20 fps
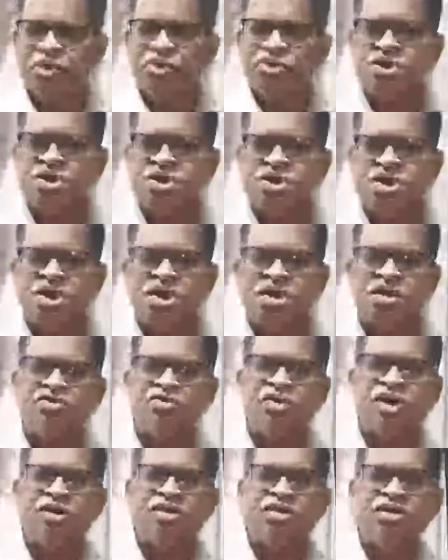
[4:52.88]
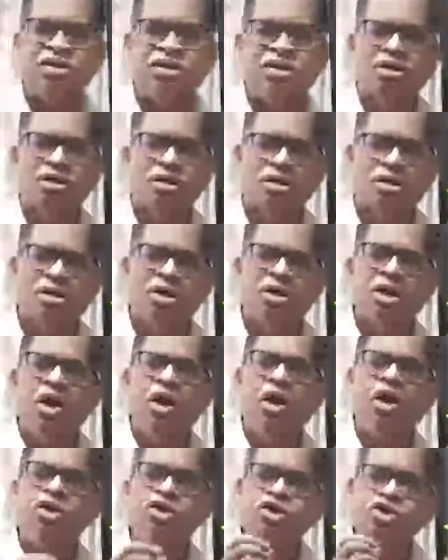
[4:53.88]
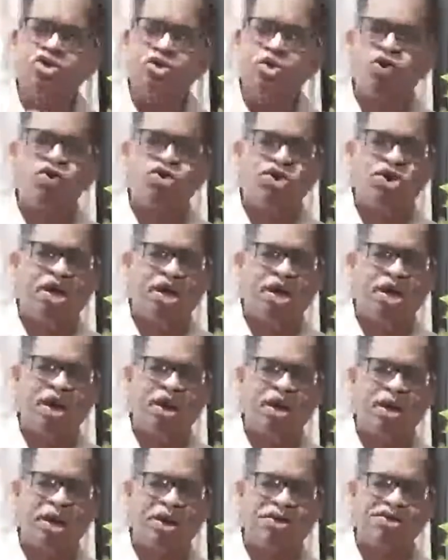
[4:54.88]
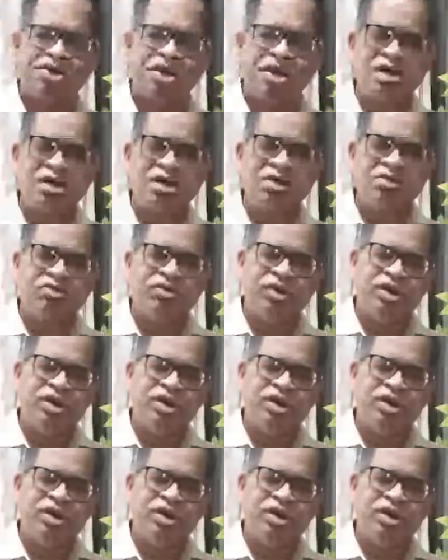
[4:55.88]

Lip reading: processing, with on-source data collection,